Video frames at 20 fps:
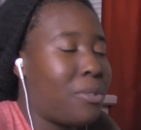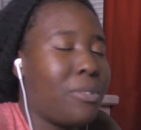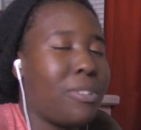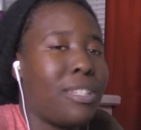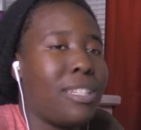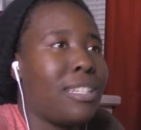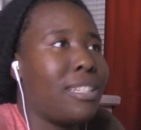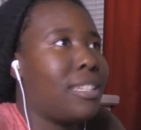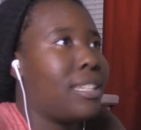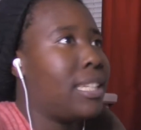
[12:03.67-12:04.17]
who
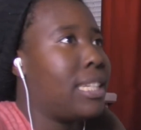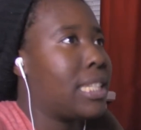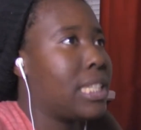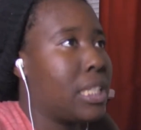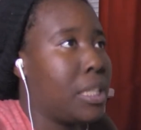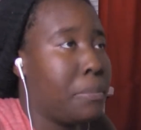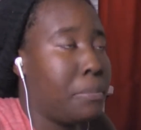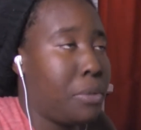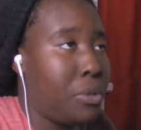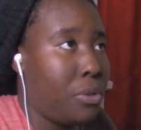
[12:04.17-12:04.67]
says he's an
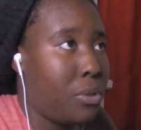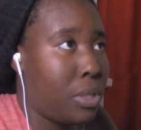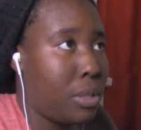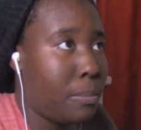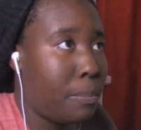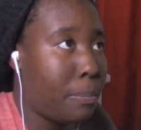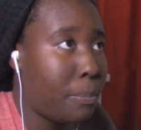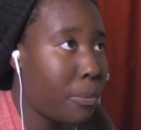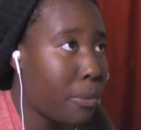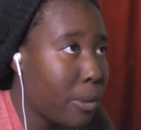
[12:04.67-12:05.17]
abused
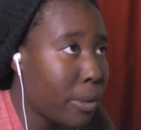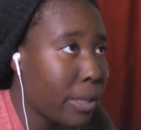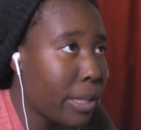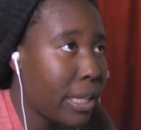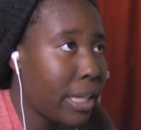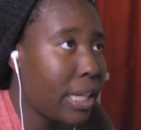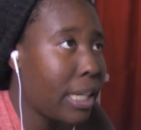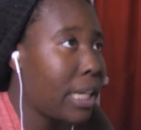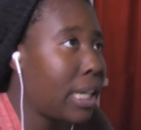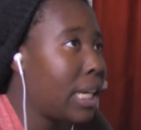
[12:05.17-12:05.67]

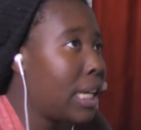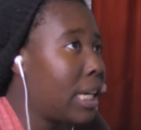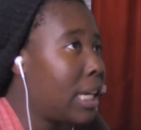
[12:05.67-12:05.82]
boy.